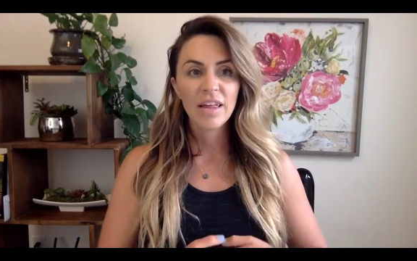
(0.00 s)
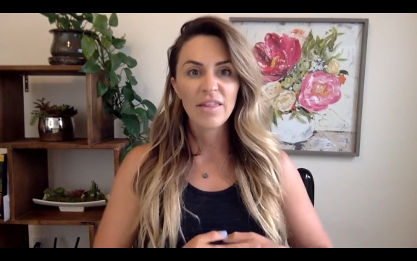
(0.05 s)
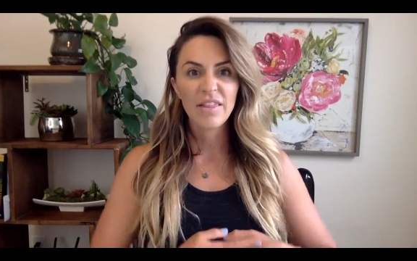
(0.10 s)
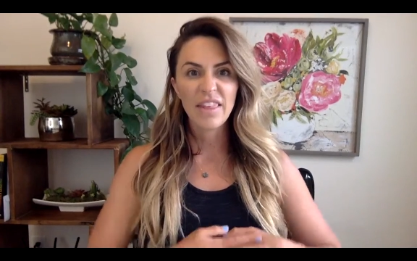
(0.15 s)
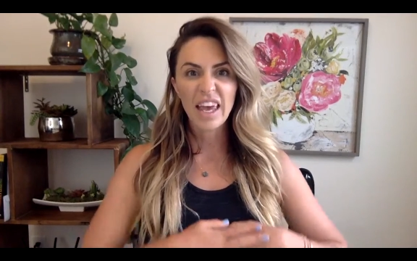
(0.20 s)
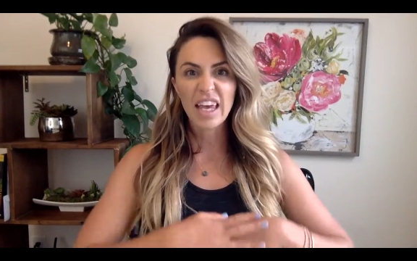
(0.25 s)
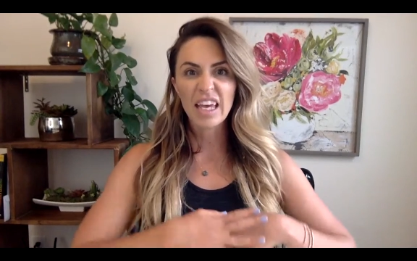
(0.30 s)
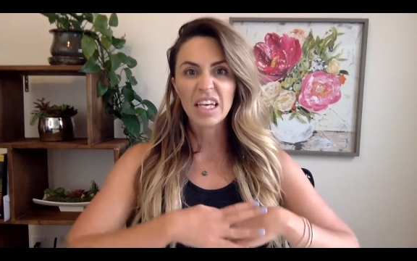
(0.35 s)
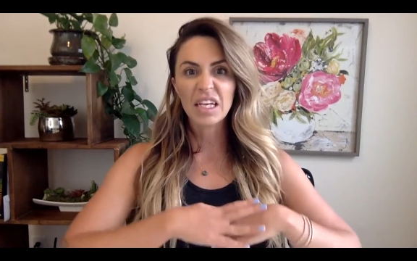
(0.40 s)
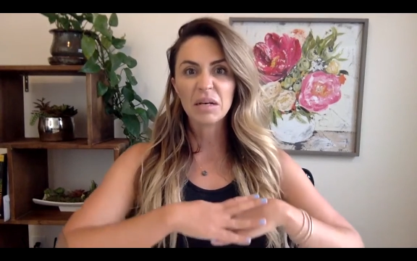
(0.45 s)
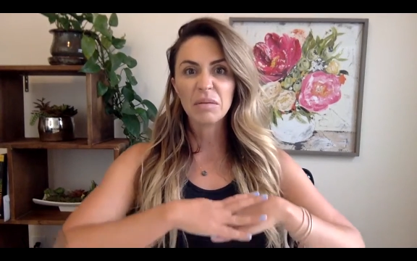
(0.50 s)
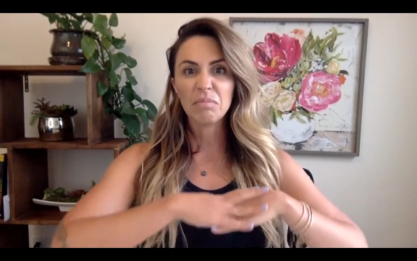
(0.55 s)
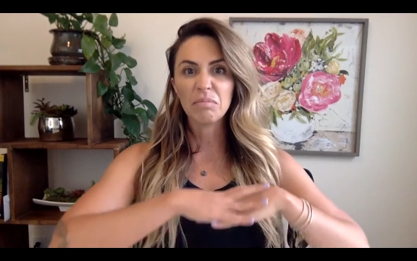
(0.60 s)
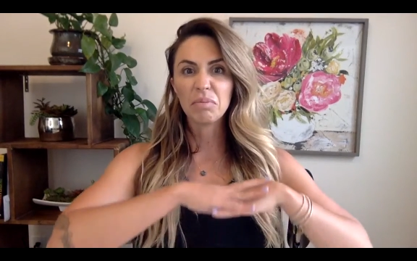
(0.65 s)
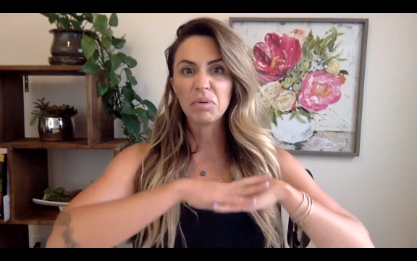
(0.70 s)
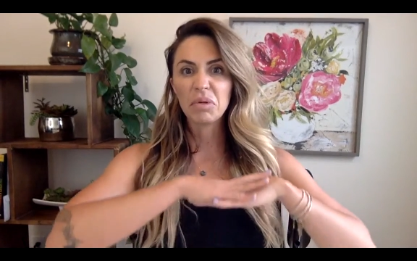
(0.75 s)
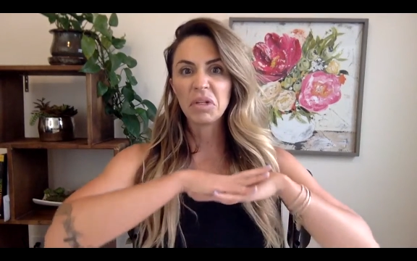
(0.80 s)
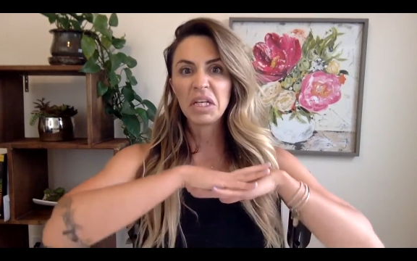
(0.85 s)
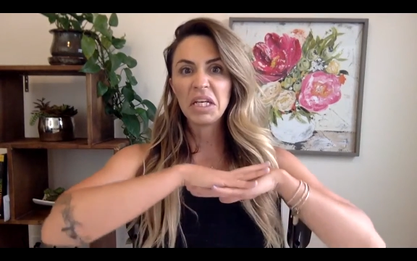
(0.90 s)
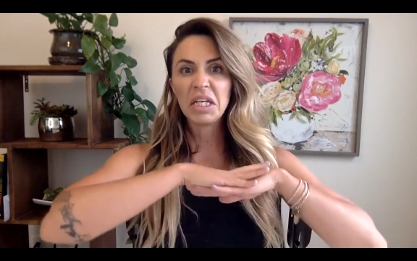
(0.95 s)
They
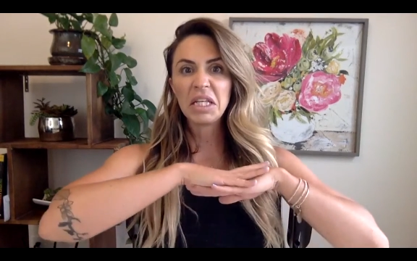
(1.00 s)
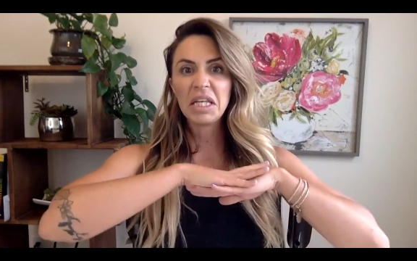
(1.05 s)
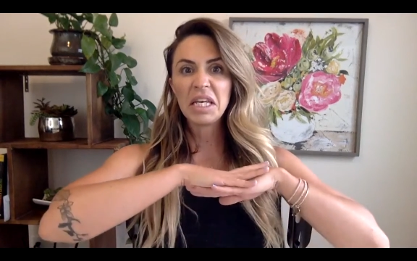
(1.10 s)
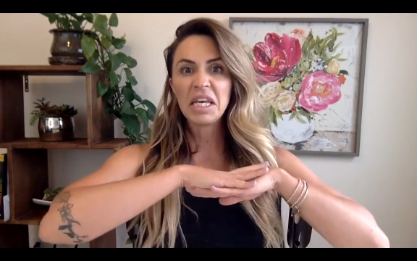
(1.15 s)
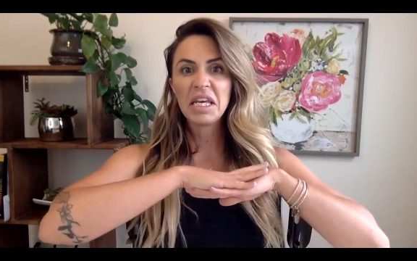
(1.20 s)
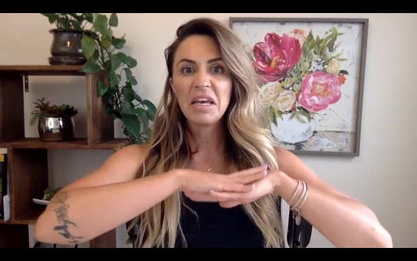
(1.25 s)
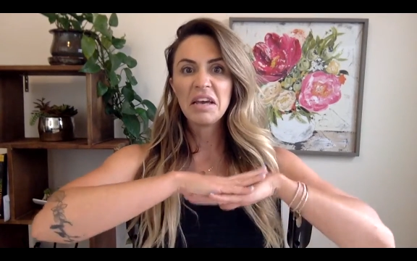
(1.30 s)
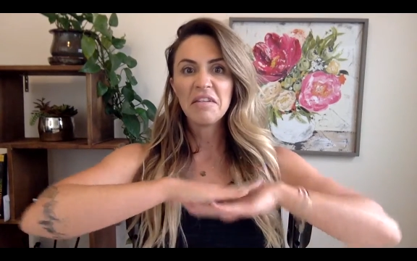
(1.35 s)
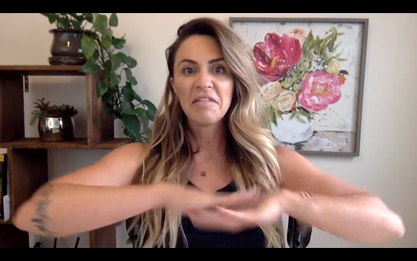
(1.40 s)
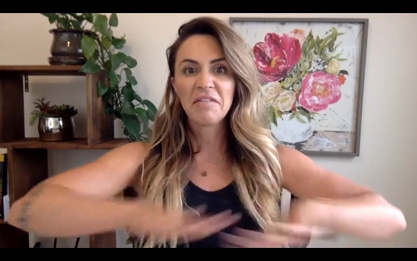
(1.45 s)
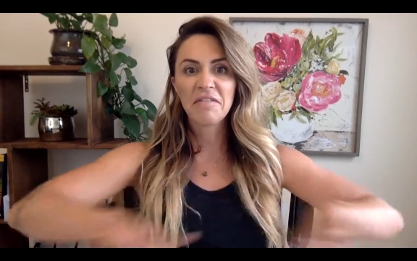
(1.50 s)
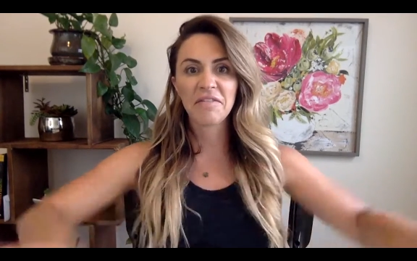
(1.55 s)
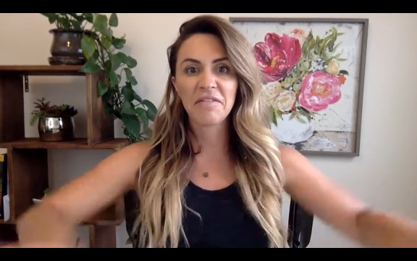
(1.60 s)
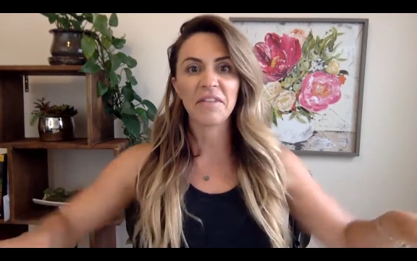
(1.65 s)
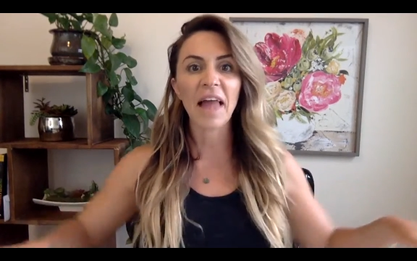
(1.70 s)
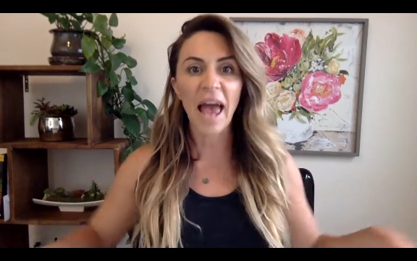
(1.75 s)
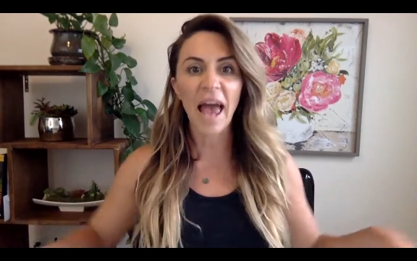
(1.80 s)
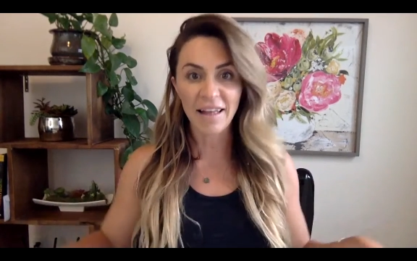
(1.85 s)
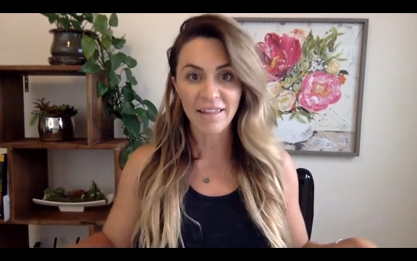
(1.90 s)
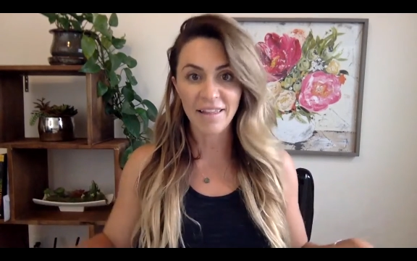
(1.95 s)
completely
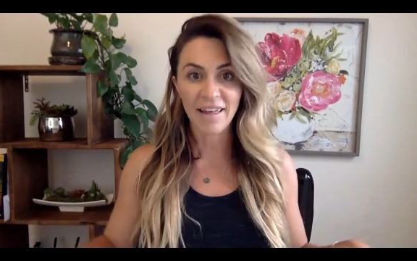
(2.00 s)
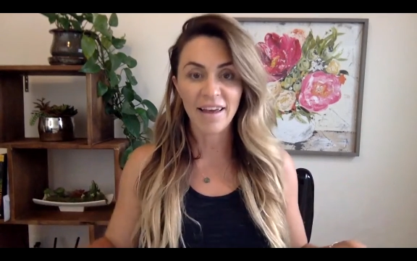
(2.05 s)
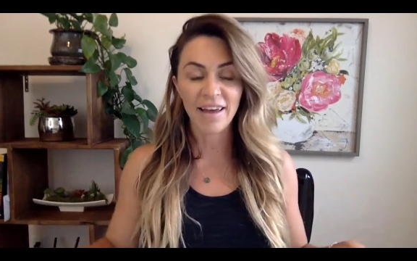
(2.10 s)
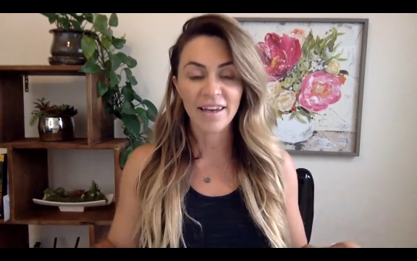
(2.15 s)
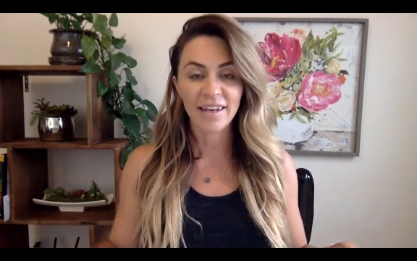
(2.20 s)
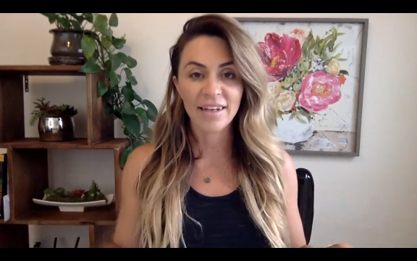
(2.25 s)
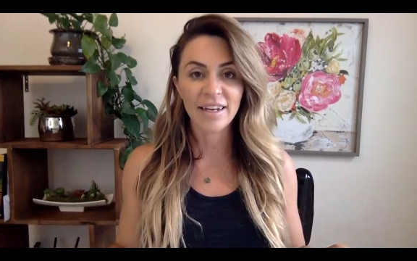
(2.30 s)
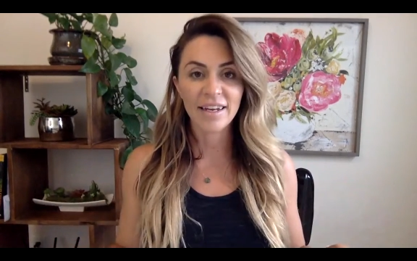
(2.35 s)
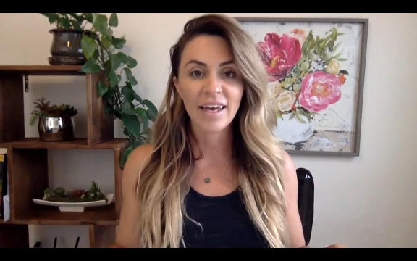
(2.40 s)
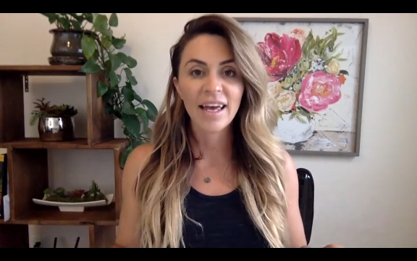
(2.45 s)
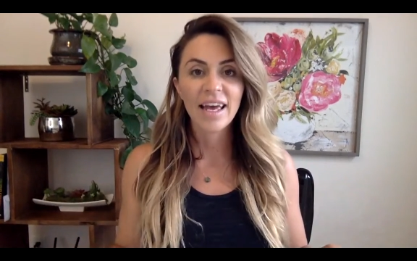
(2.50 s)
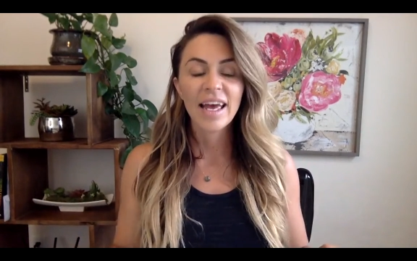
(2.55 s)
flatlined